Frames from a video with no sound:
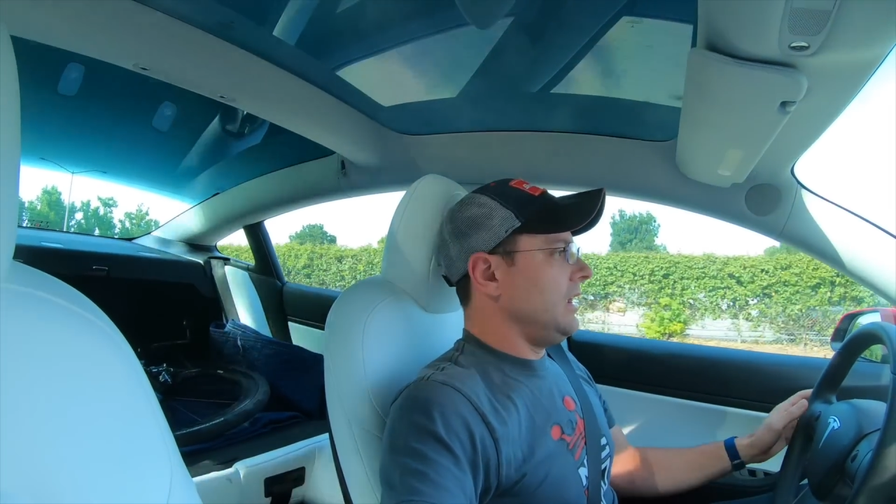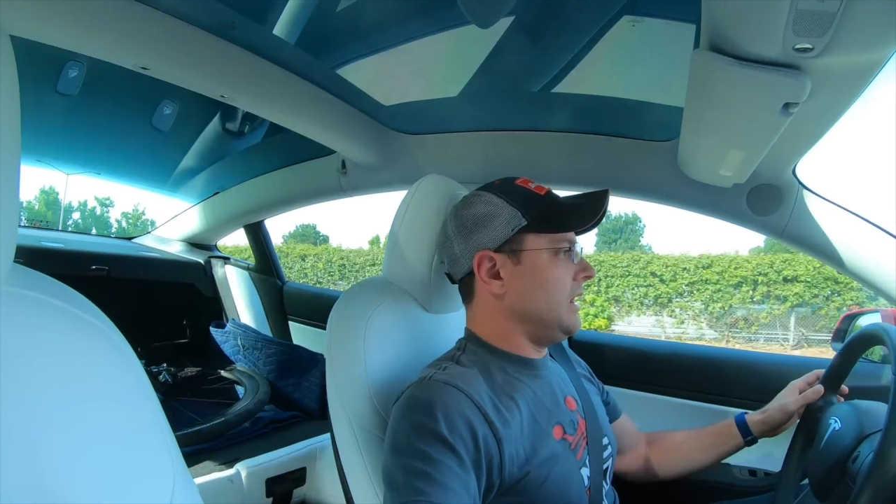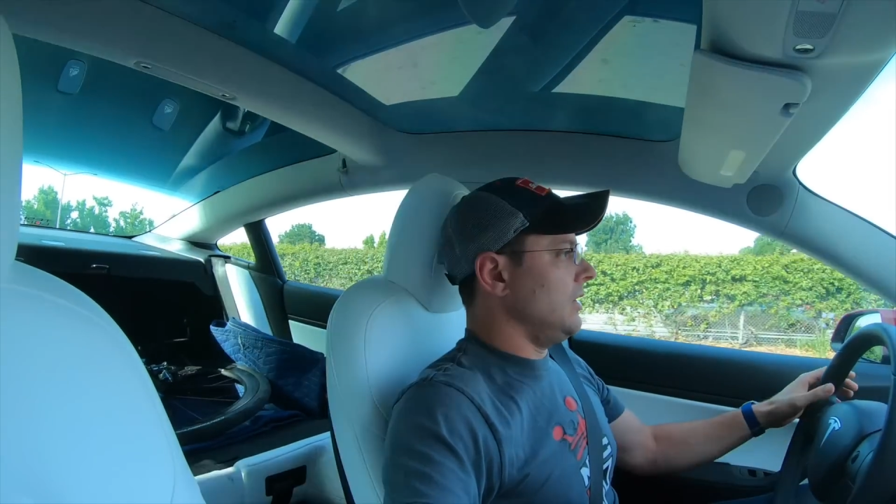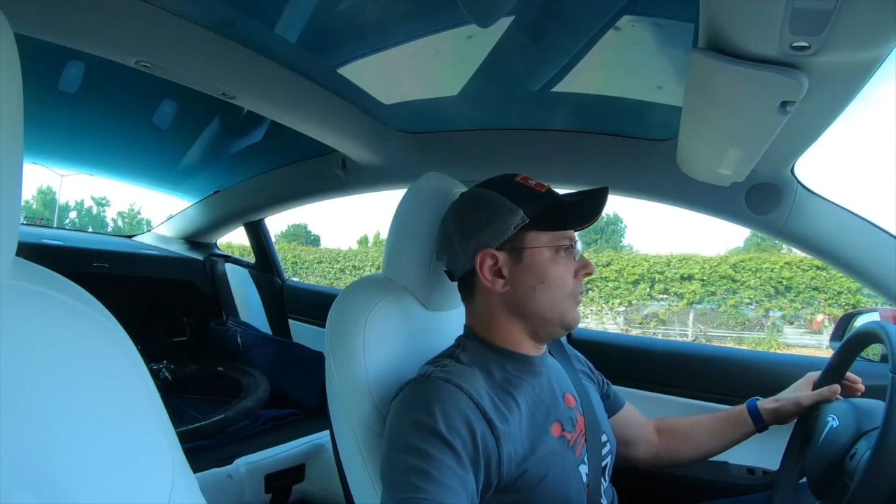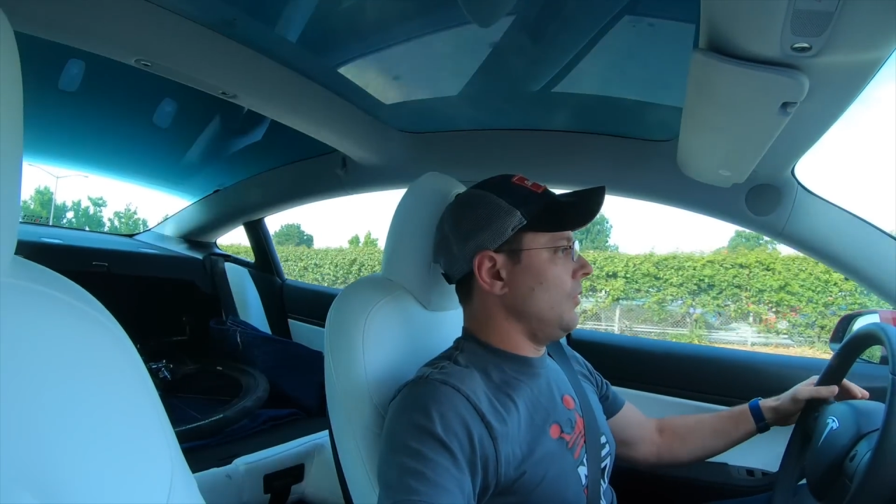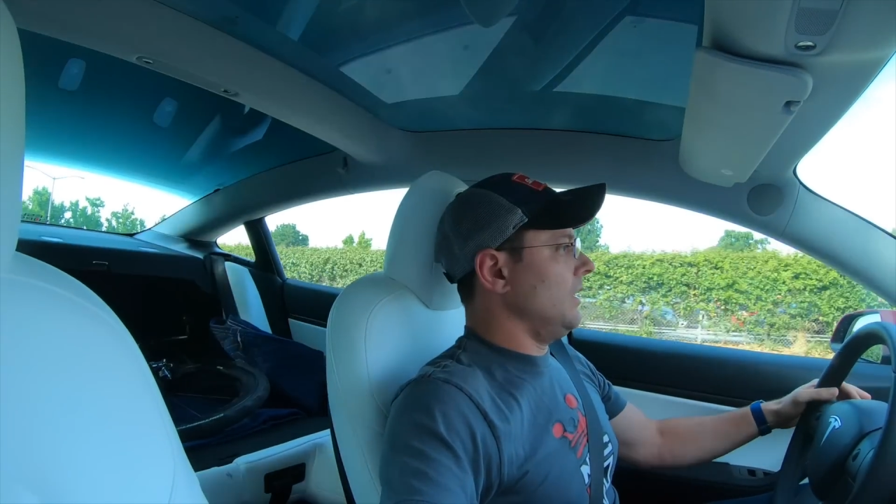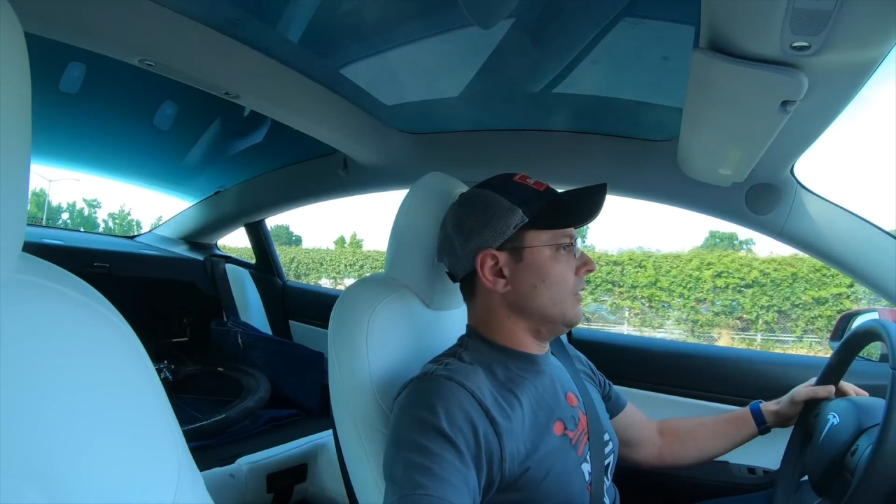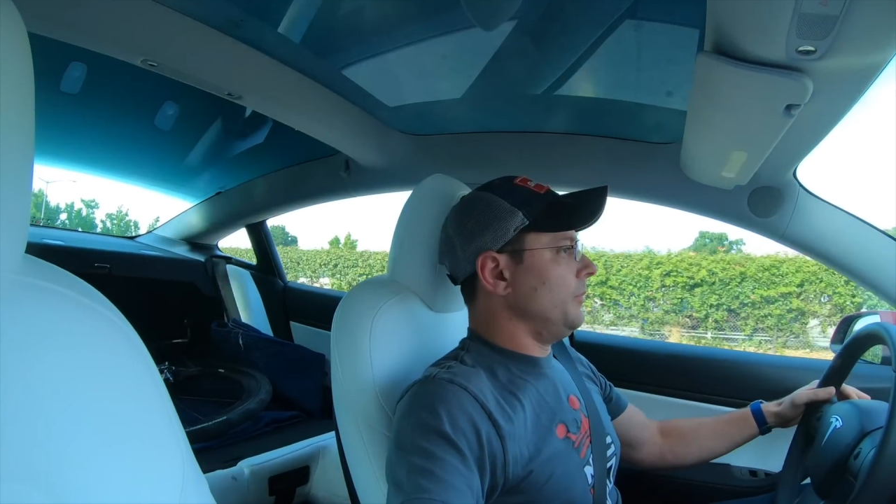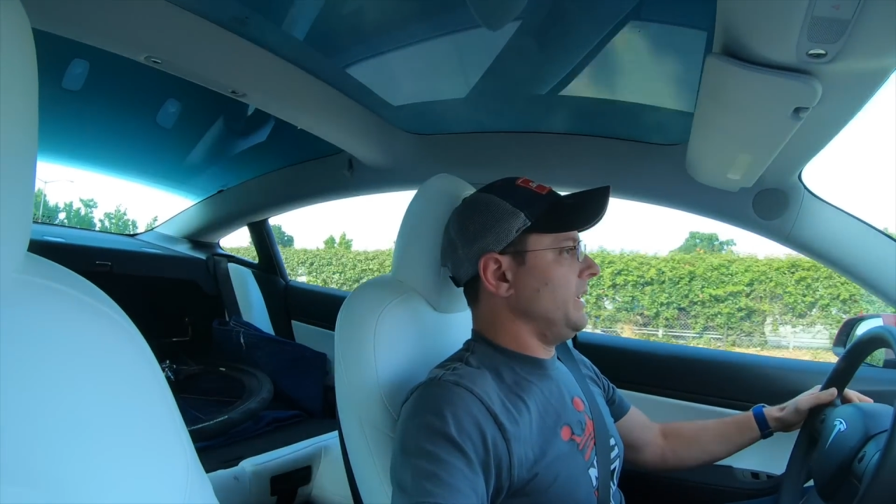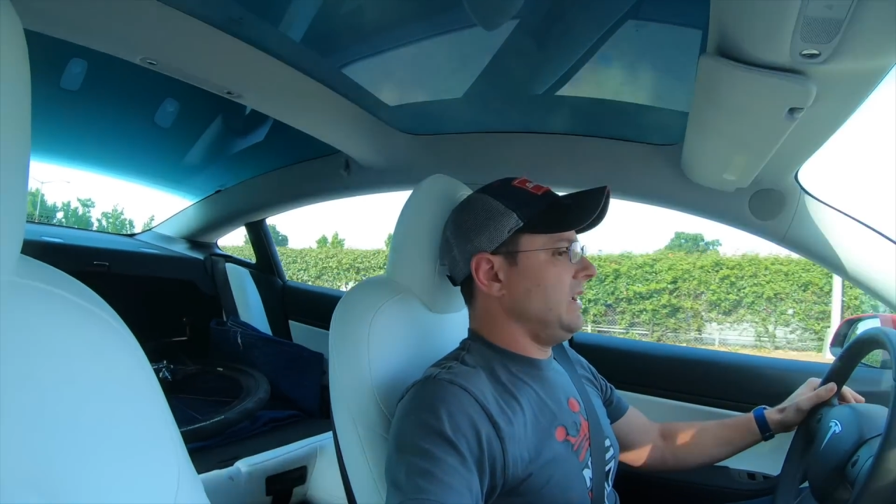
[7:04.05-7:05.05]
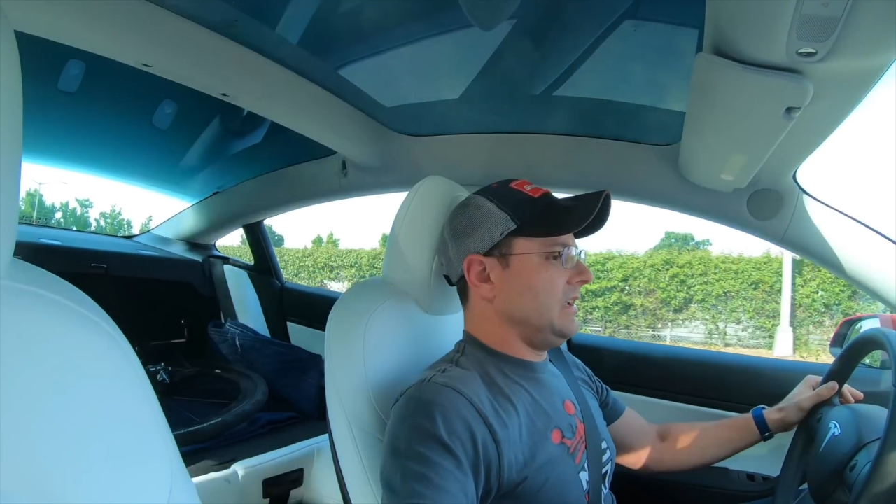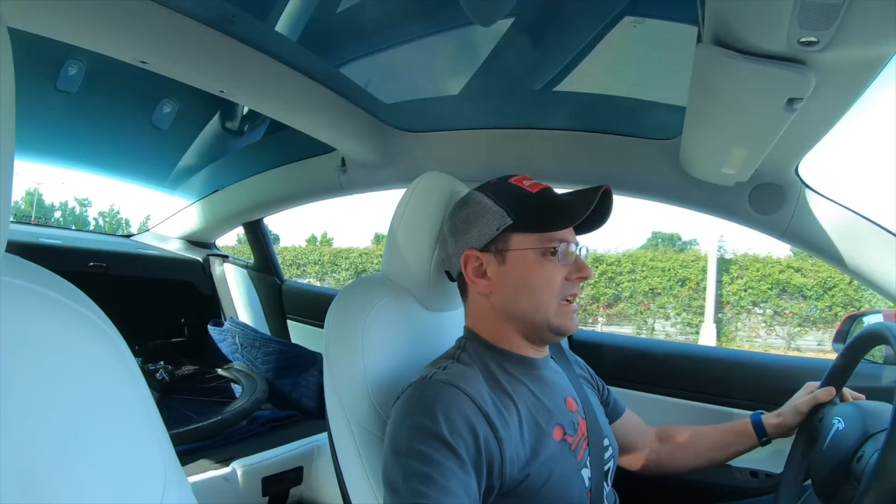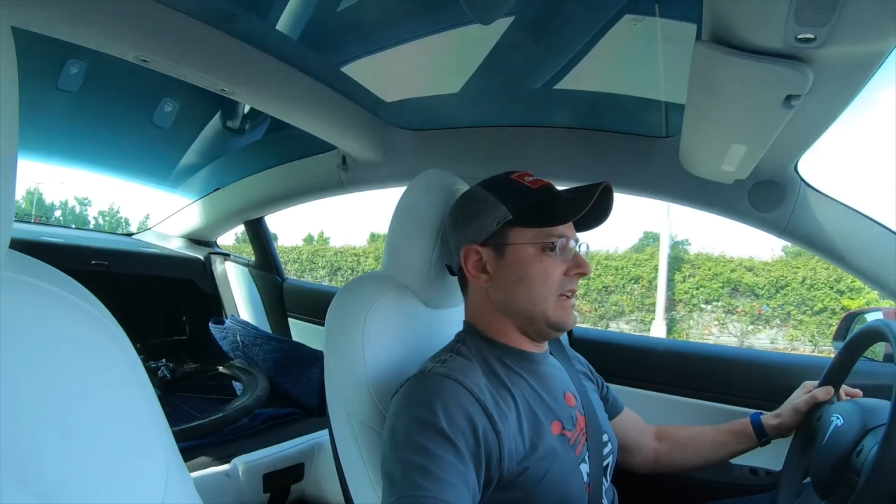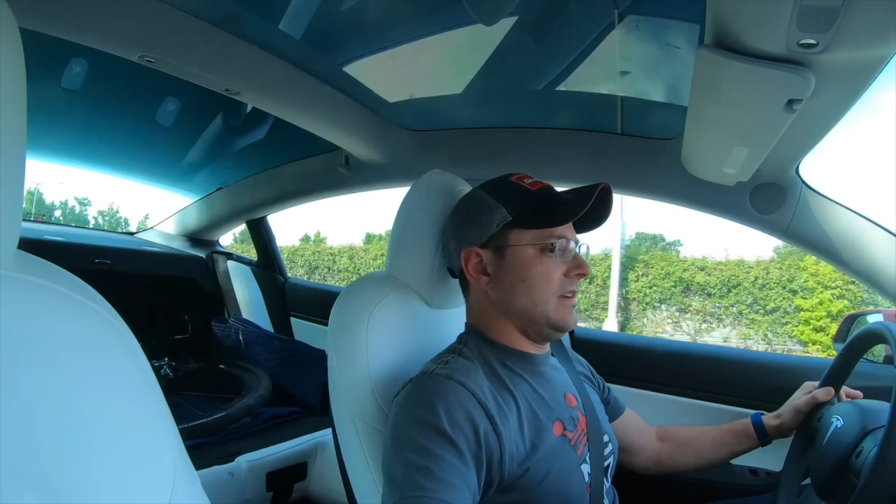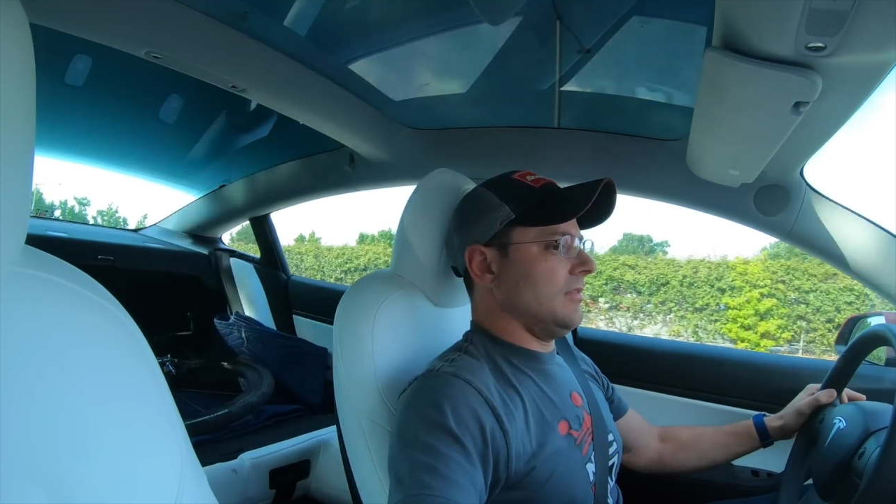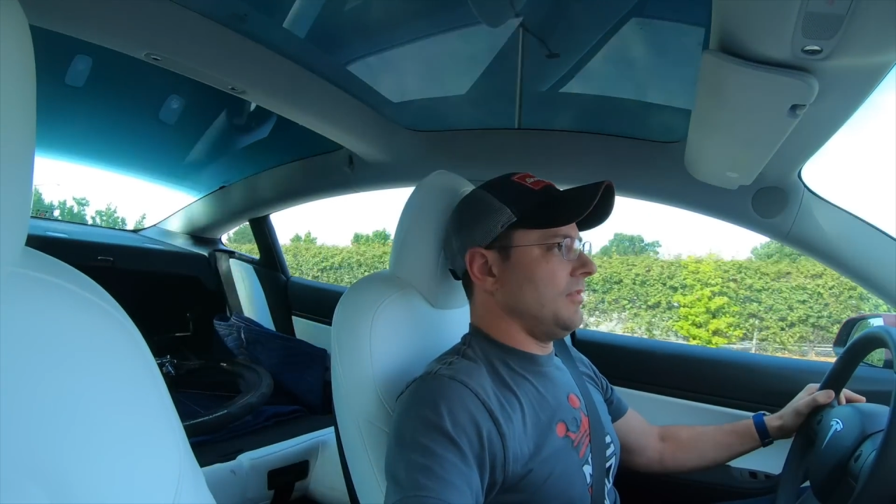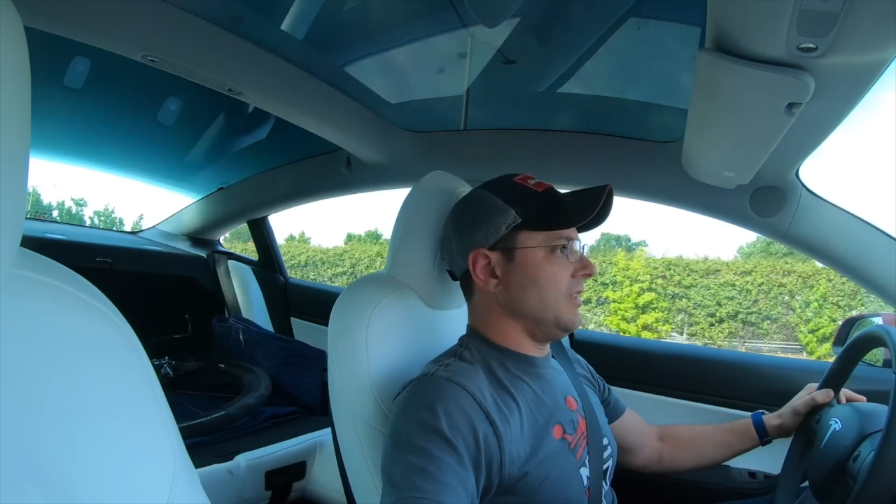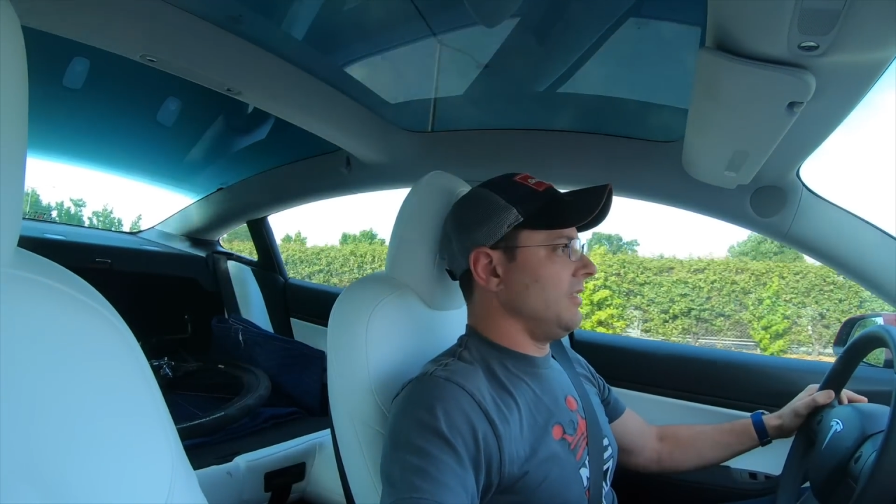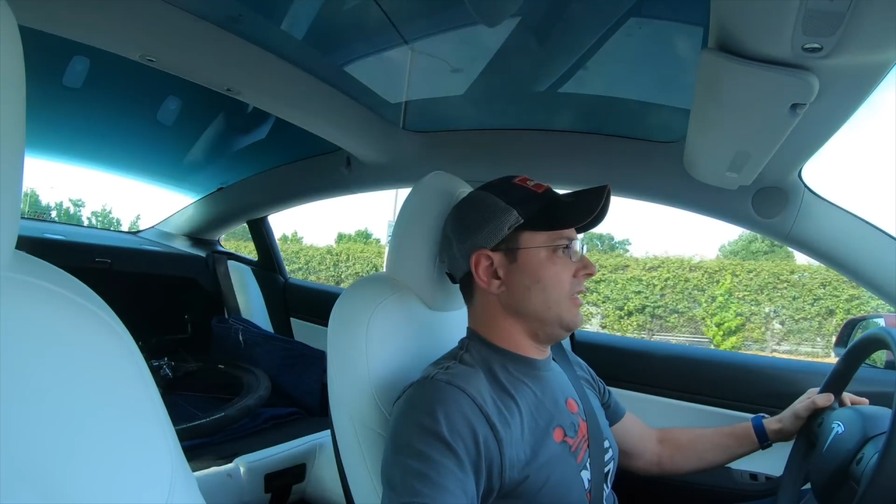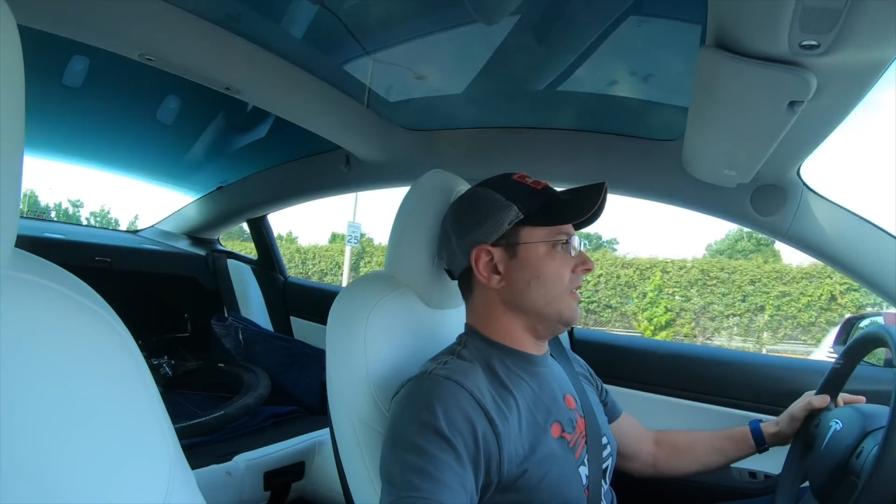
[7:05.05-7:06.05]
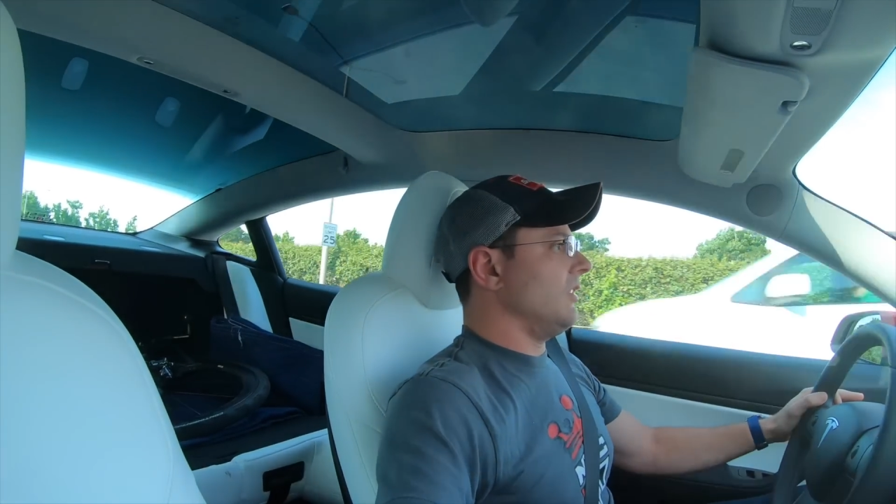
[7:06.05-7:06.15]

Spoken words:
it will be kind of the